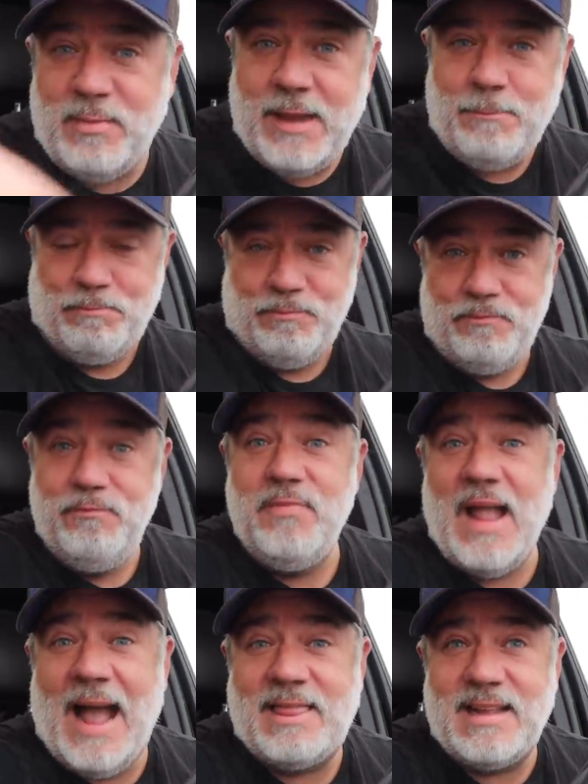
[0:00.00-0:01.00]
me
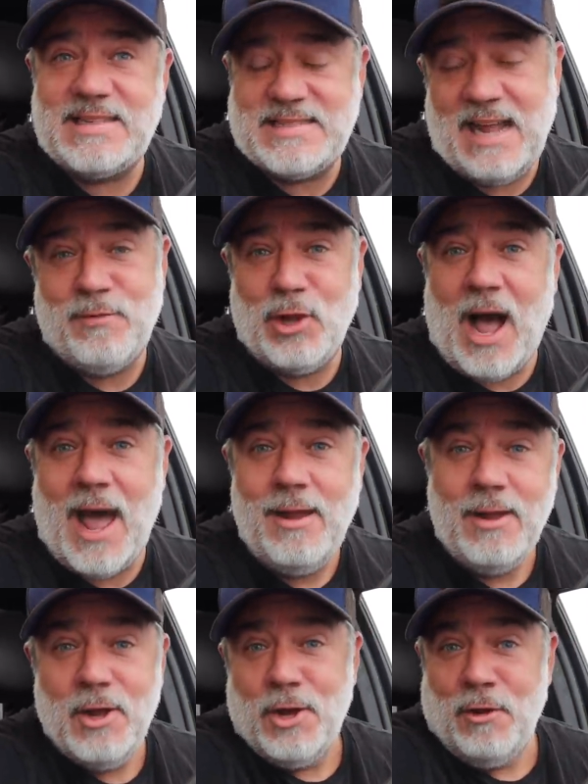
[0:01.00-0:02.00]
at the Save a Lot
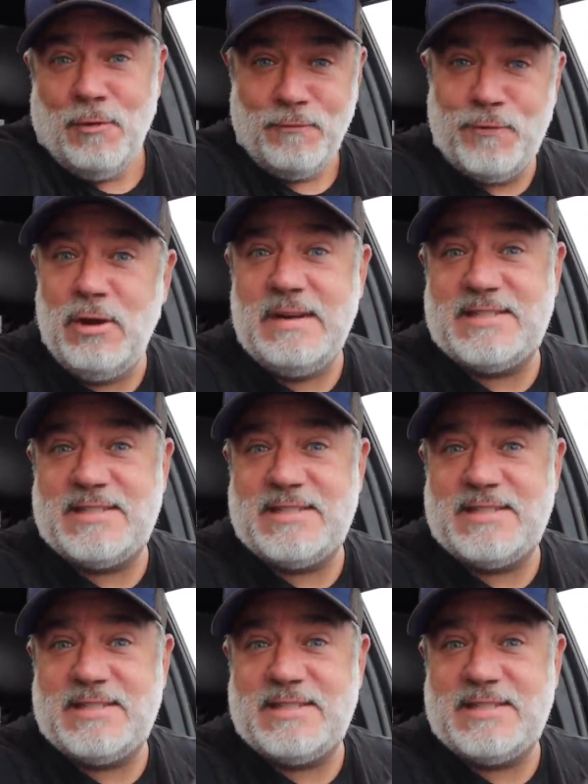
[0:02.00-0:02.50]
food